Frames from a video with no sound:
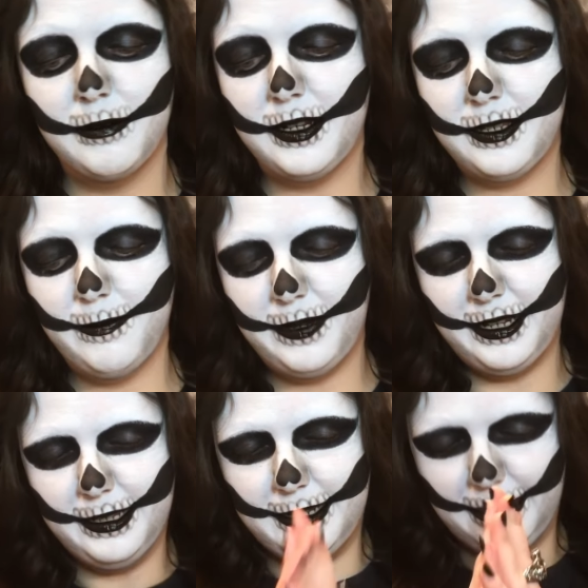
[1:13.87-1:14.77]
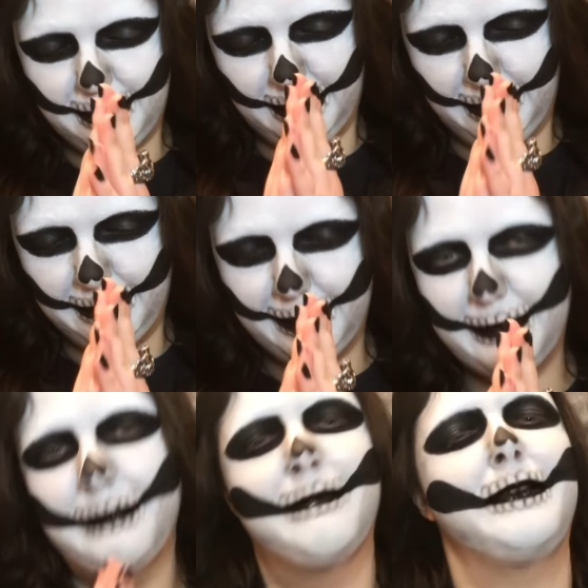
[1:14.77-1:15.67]
Rest in peace, TikTok.
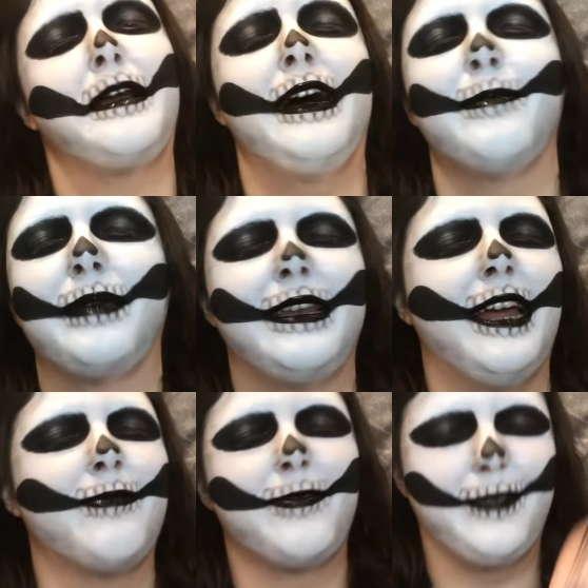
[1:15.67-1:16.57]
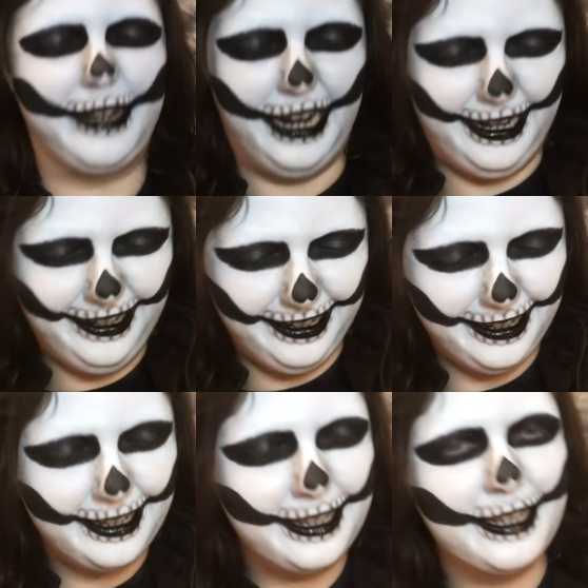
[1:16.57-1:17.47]
God, but never forgotten.